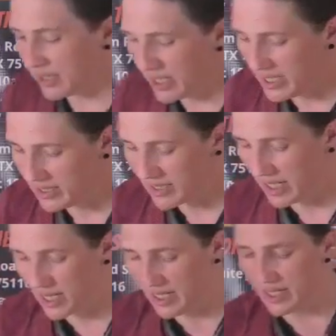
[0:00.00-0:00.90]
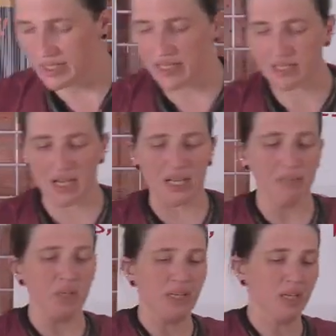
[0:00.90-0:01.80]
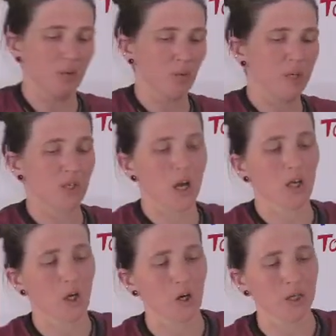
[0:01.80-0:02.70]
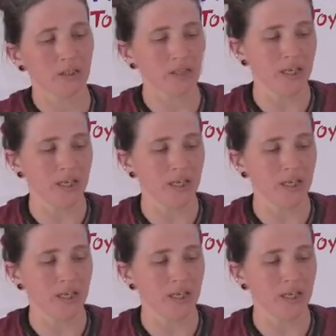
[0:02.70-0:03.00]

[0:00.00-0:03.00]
least is Diamond, which currently